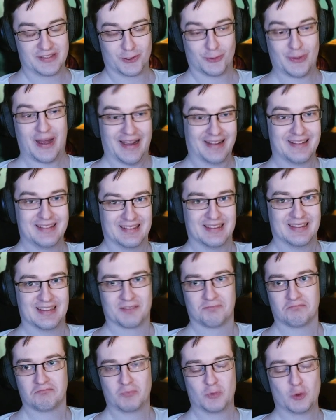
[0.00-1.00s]
so
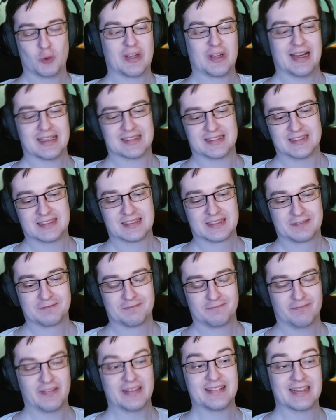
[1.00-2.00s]
ideally to cast it
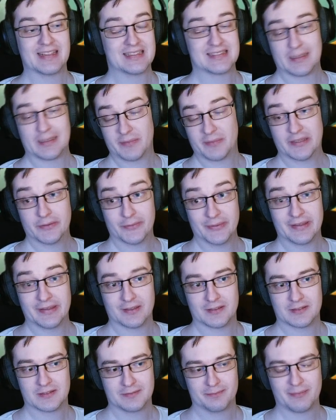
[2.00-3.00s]
when there is something to
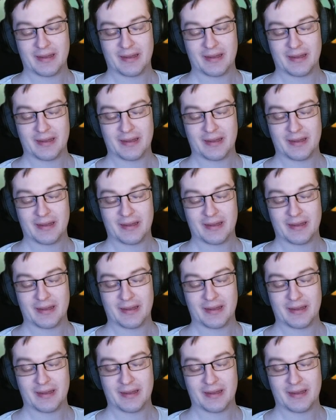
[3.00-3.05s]
heal,